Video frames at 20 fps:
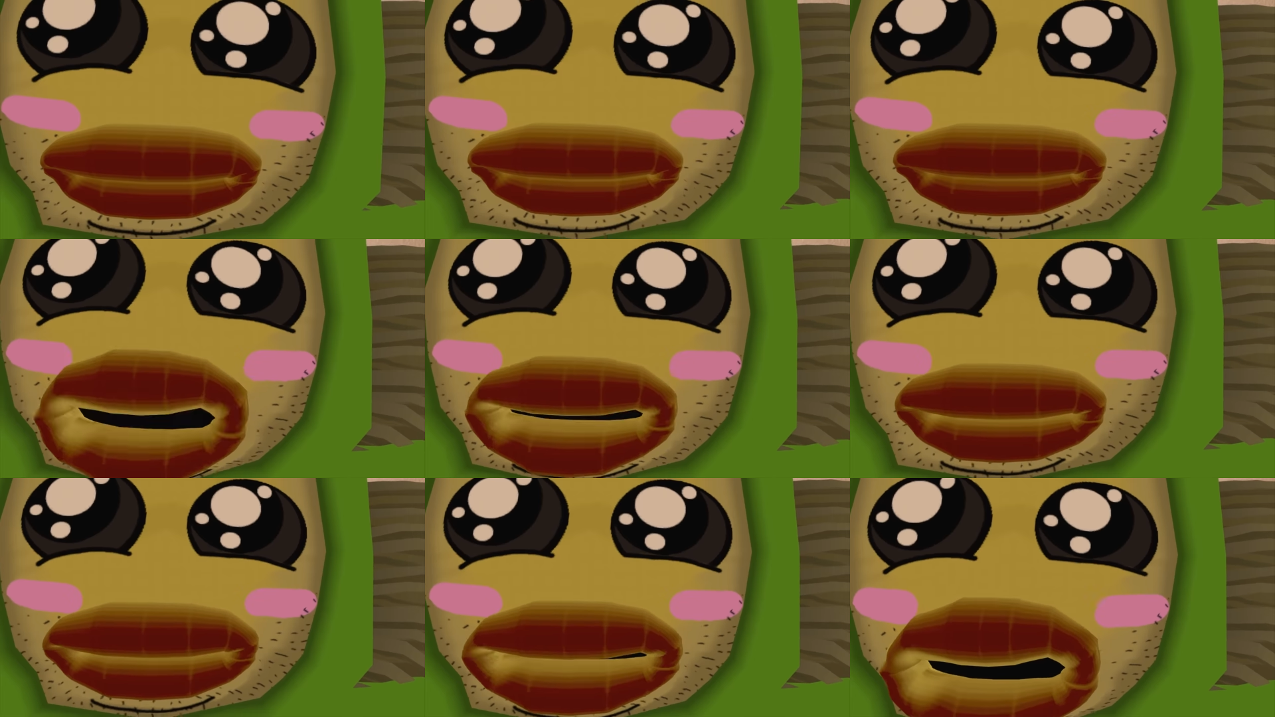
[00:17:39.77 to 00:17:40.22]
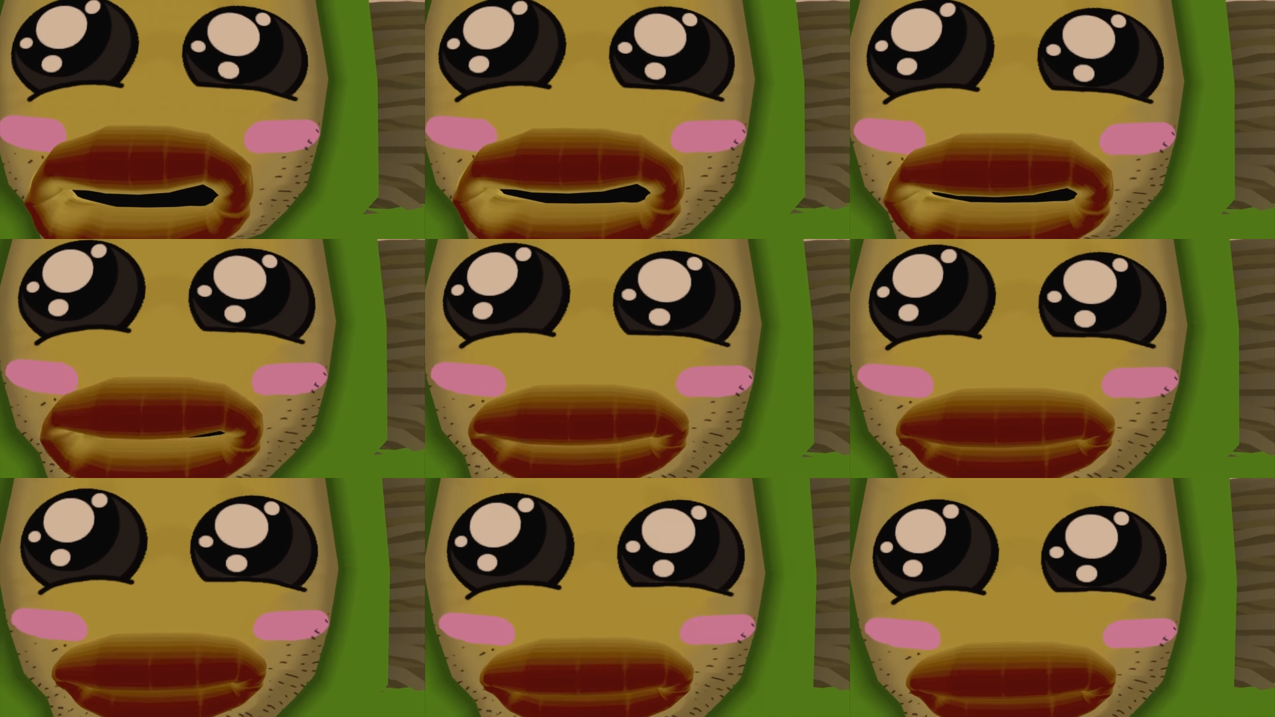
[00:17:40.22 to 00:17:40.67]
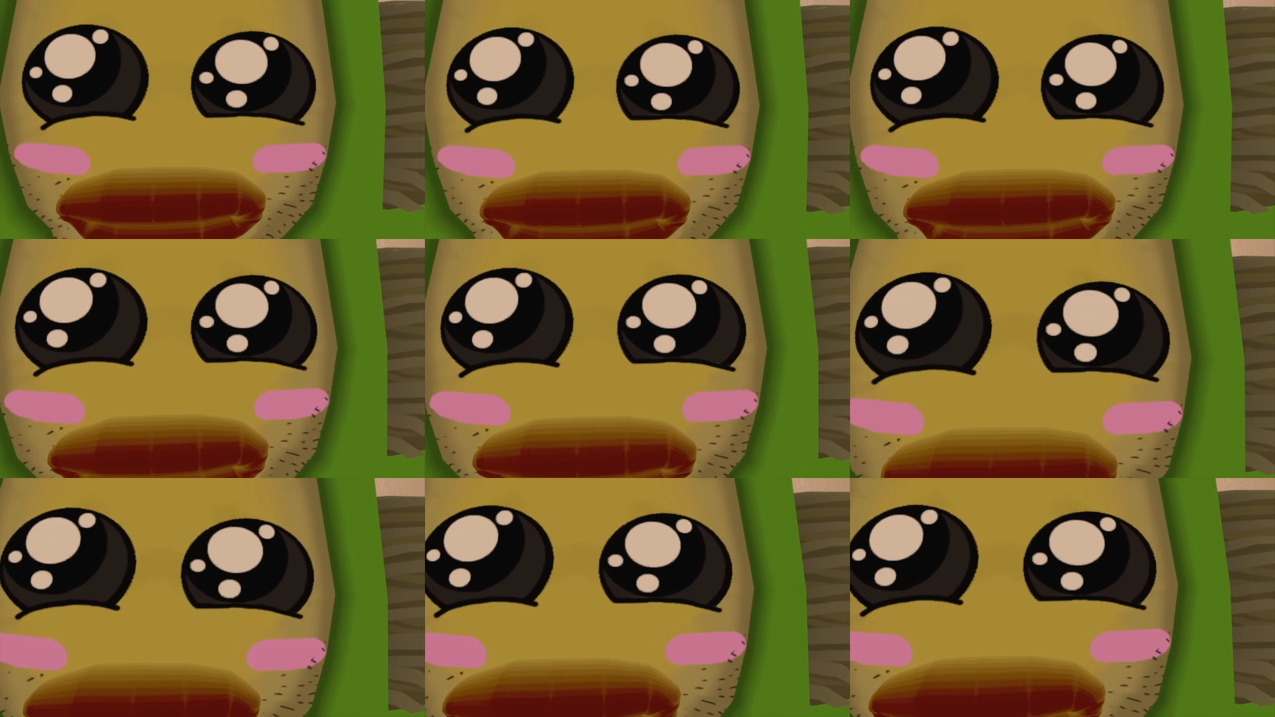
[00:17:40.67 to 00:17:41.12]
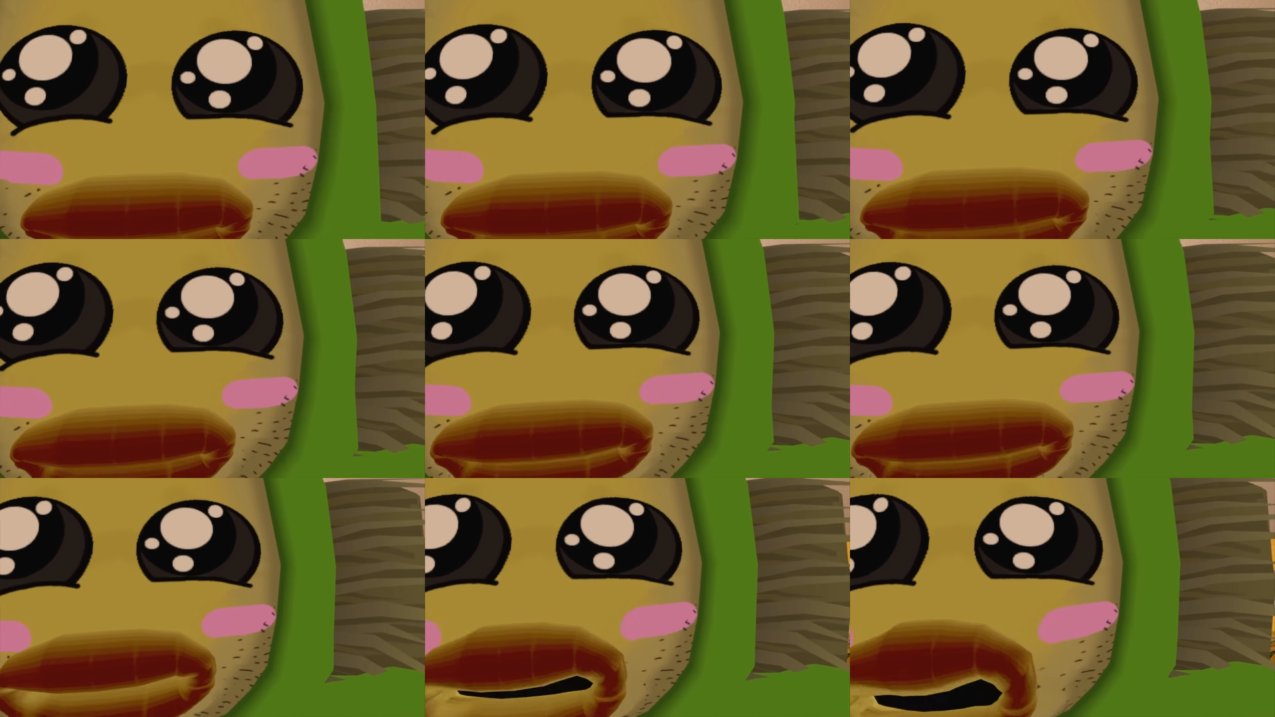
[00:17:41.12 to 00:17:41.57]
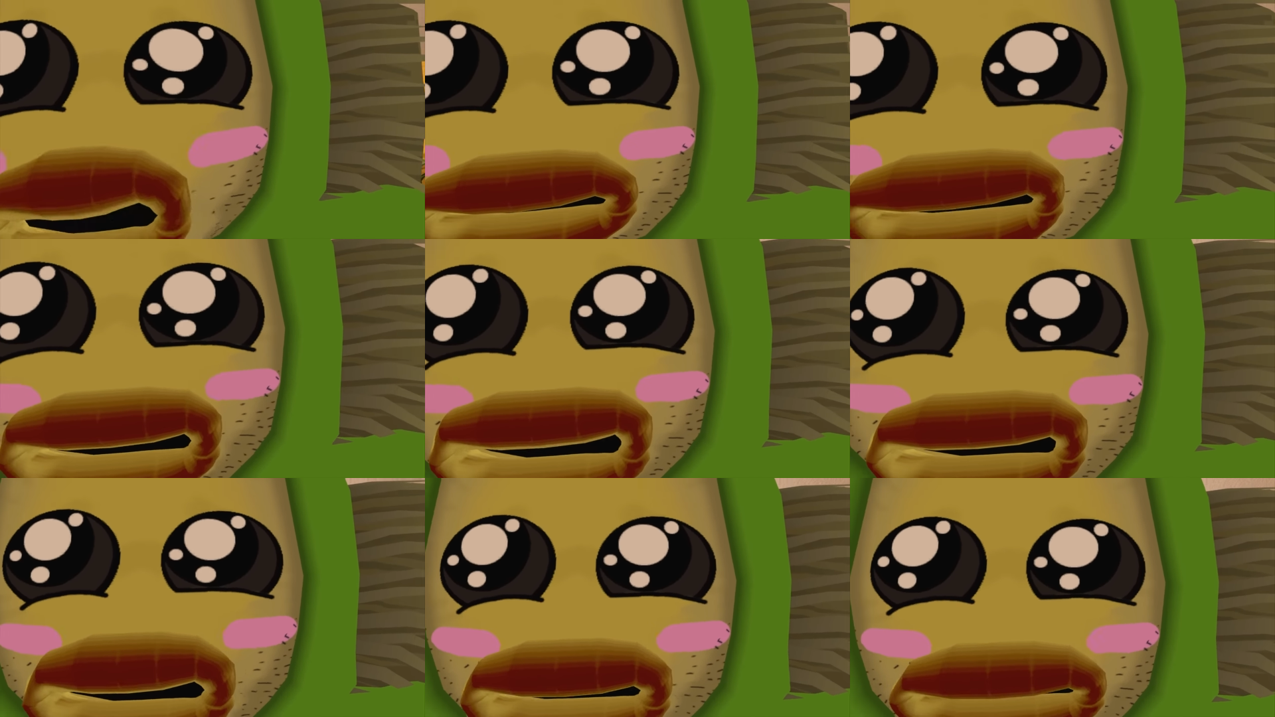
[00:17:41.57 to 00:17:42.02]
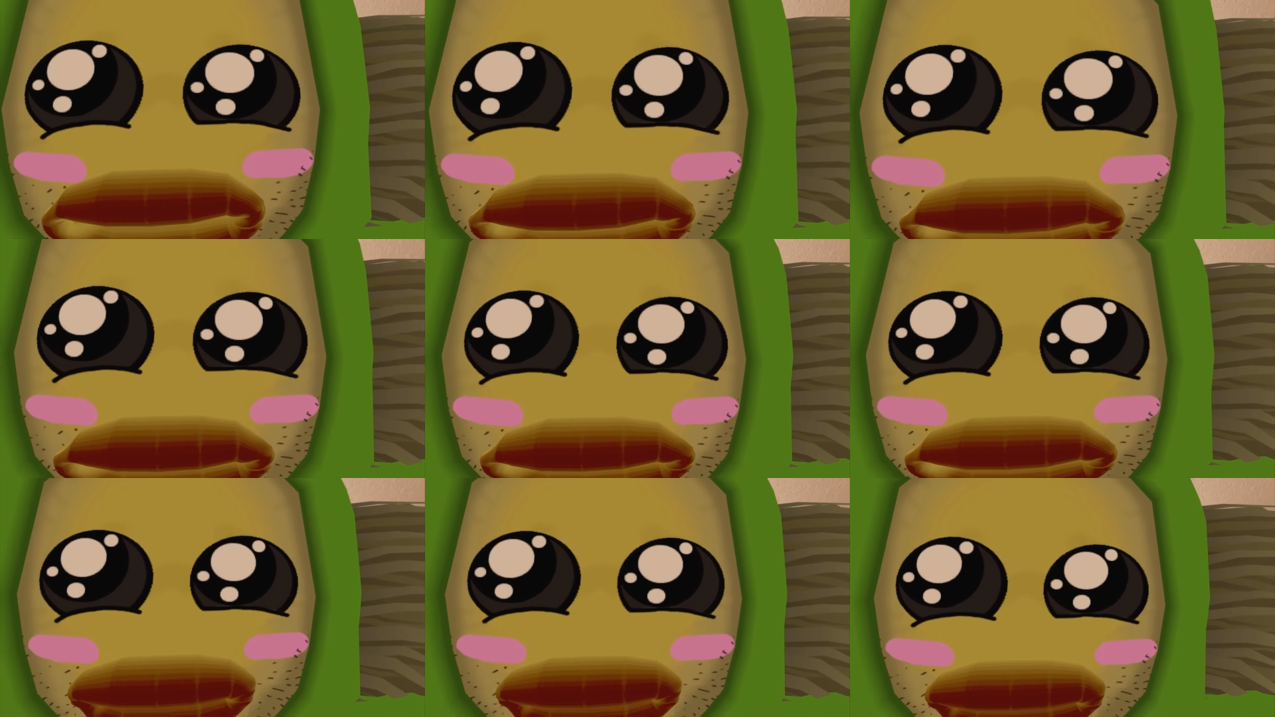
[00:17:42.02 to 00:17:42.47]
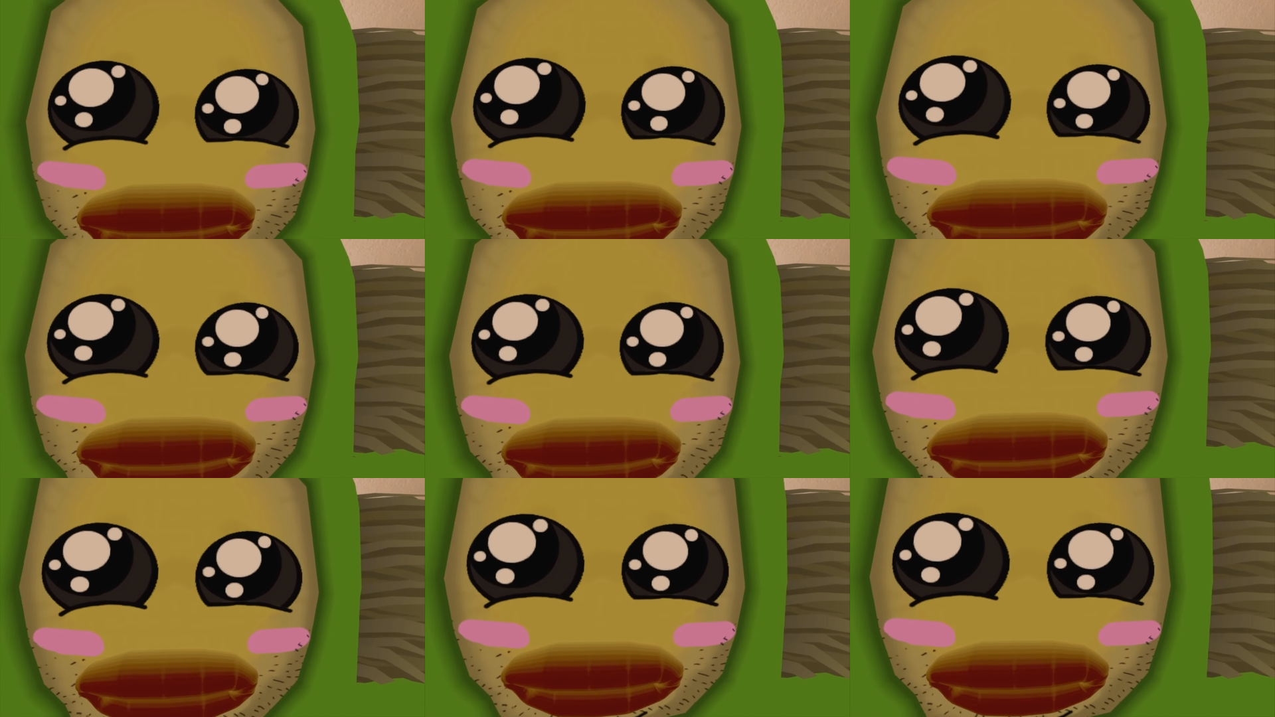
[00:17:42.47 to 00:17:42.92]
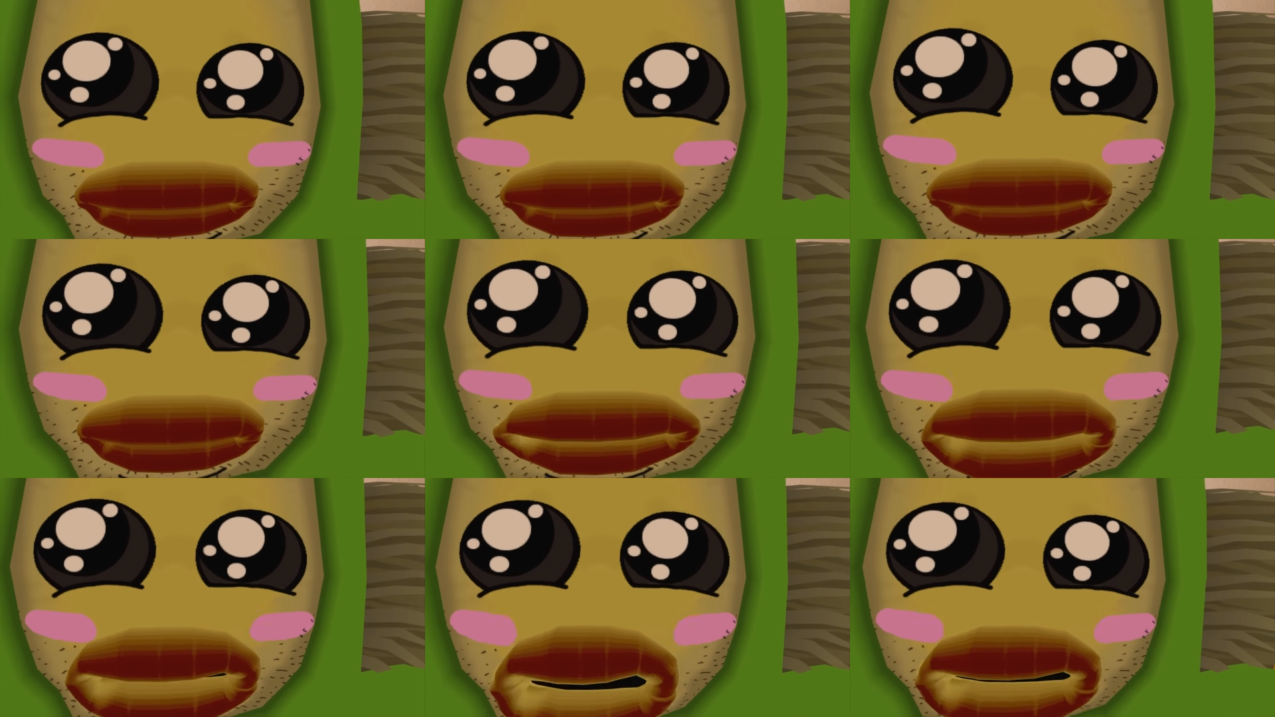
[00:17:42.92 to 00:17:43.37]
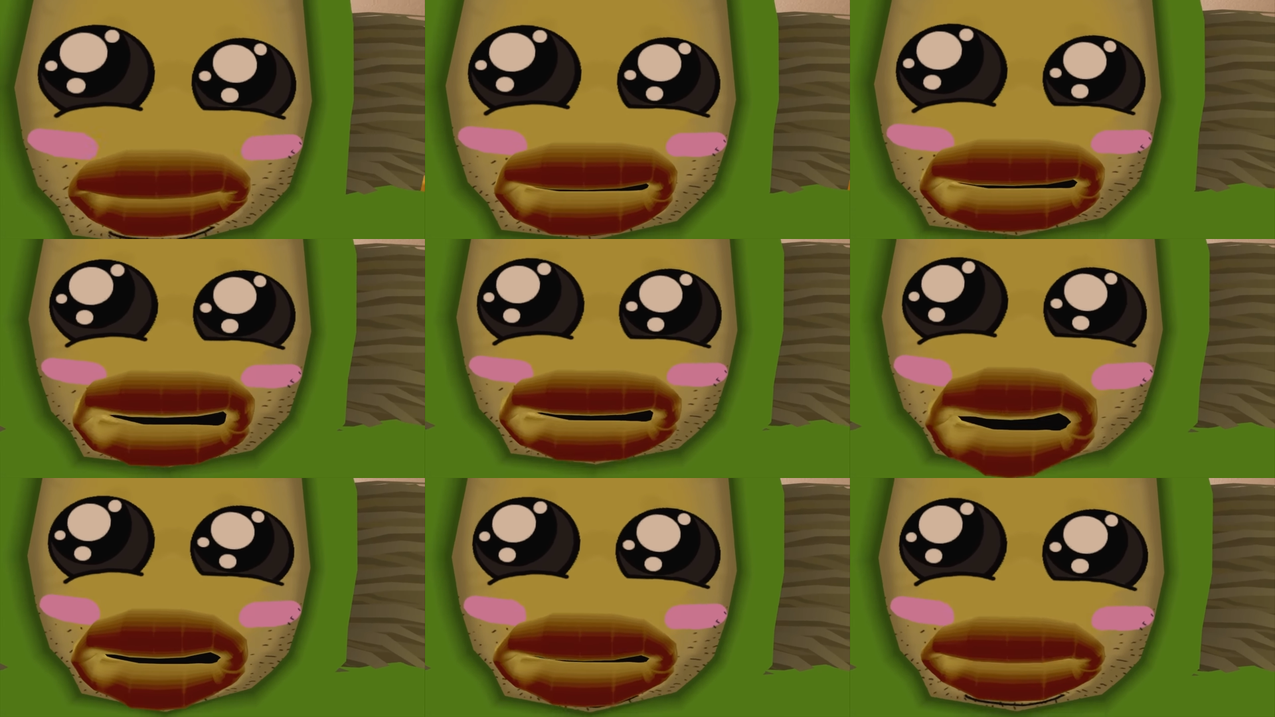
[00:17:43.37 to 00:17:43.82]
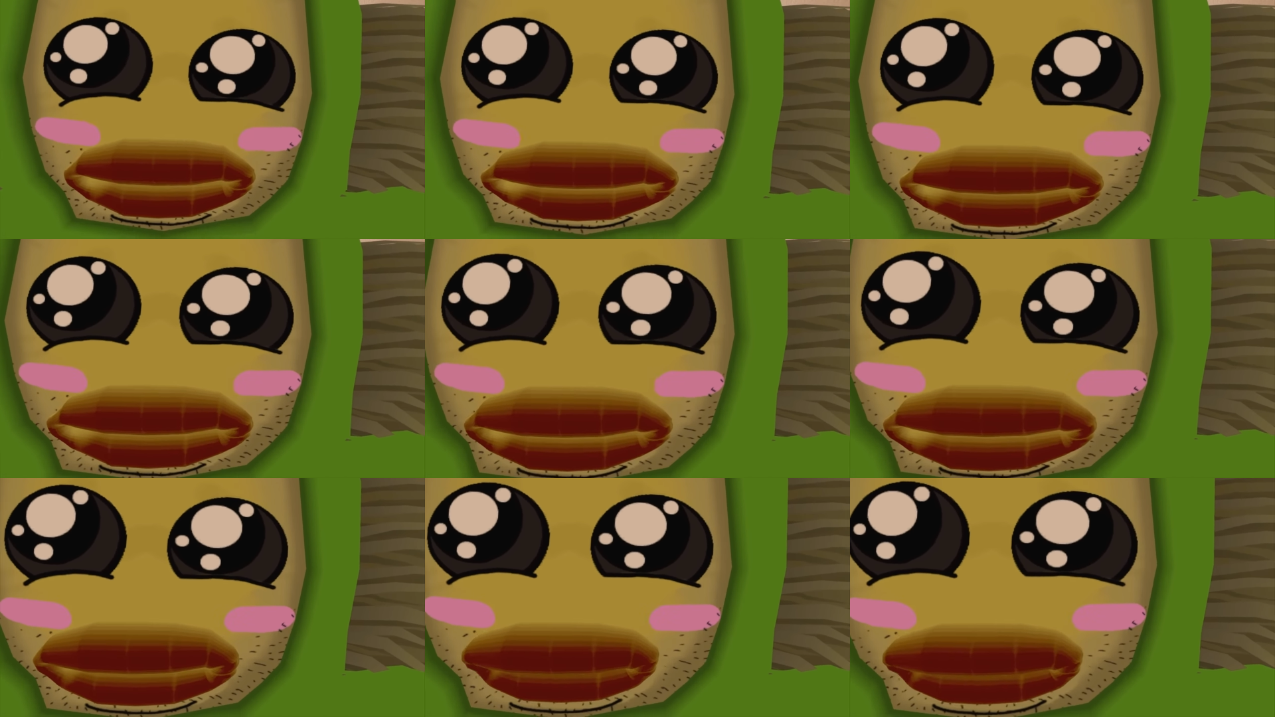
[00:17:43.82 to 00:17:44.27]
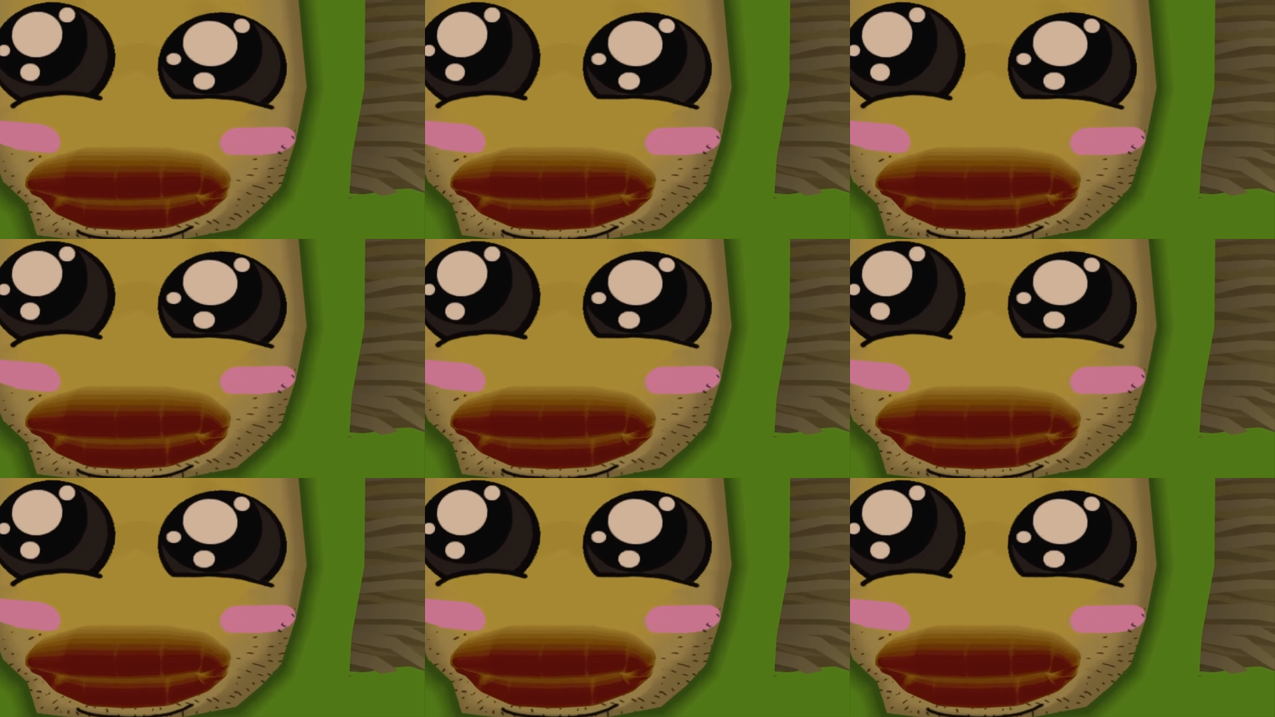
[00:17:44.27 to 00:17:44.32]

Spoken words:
[unreadable: no face in view]